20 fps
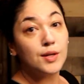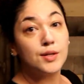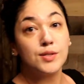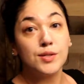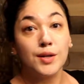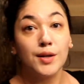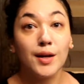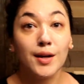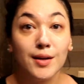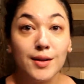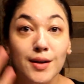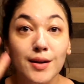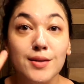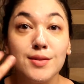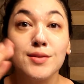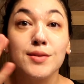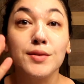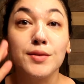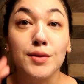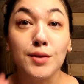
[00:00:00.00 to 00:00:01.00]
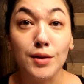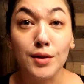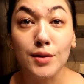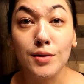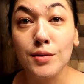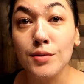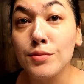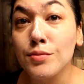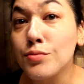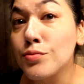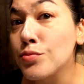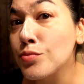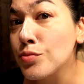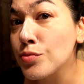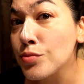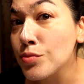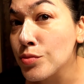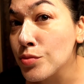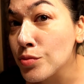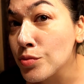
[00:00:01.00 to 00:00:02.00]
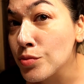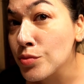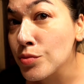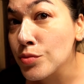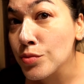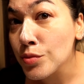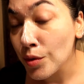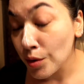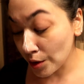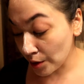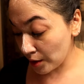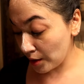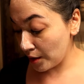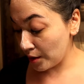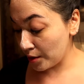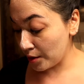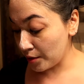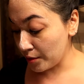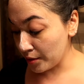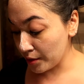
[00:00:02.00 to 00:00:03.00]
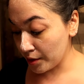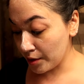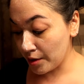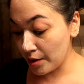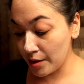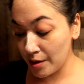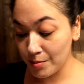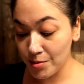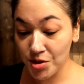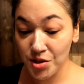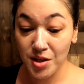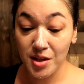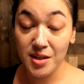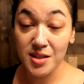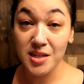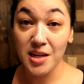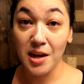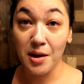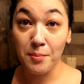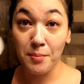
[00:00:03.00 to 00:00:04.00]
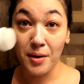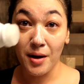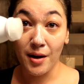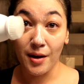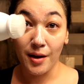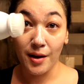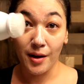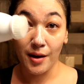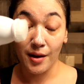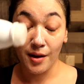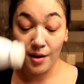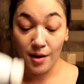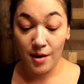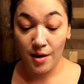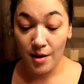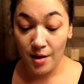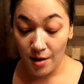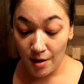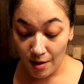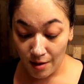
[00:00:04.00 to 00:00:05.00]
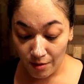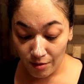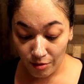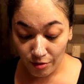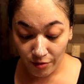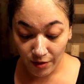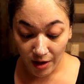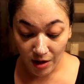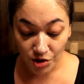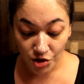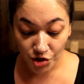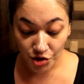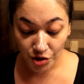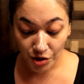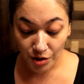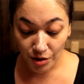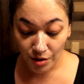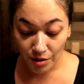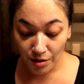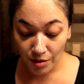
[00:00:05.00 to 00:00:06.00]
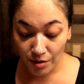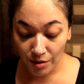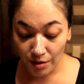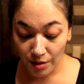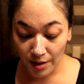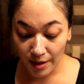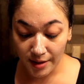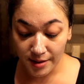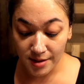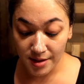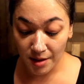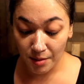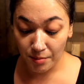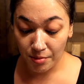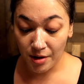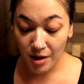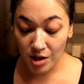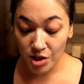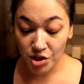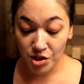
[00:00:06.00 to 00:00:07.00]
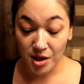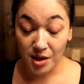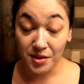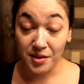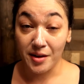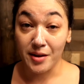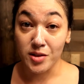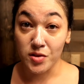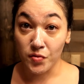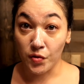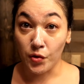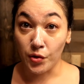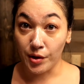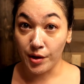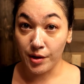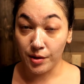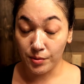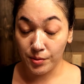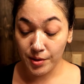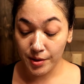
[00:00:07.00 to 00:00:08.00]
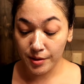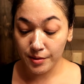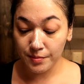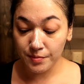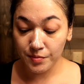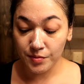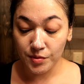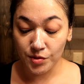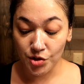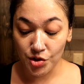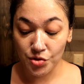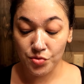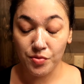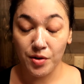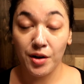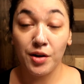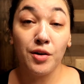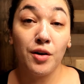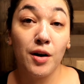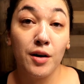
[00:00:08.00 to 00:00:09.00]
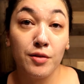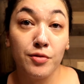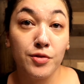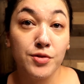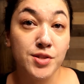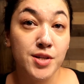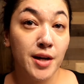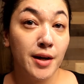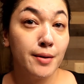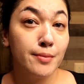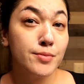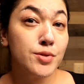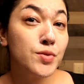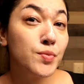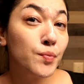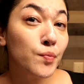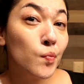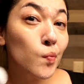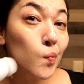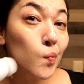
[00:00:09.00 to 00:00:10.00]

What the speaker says: So I got a nice little layer going on. I'm just gonna take my facial cleansing brush, not the exfoliant one, and just run it on a few times.